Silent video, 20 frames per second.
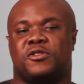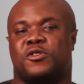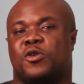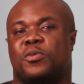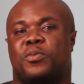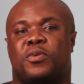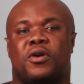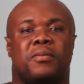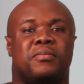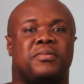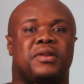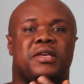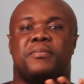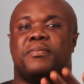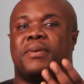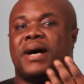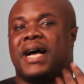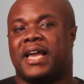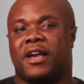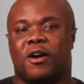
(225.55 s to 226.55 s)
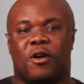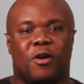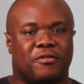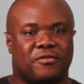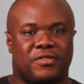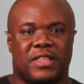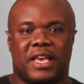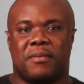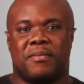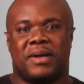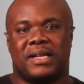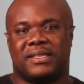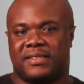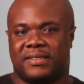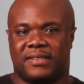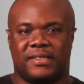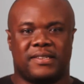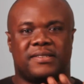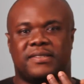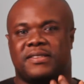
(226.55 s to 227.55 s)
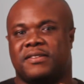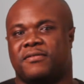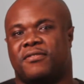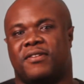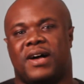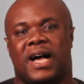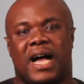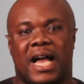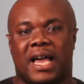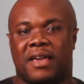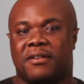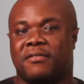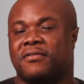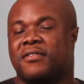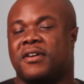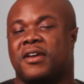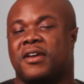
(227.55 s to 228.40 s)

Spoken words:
So probably buy off them at 65